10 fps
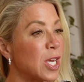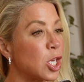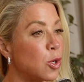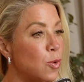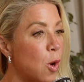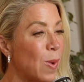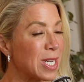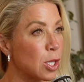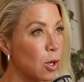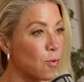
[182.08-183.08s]
you know what
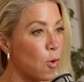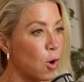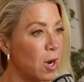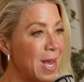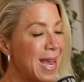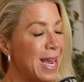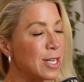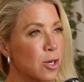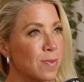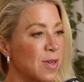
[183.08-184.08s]
to look for in
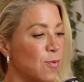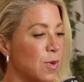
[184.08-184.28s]
terms of,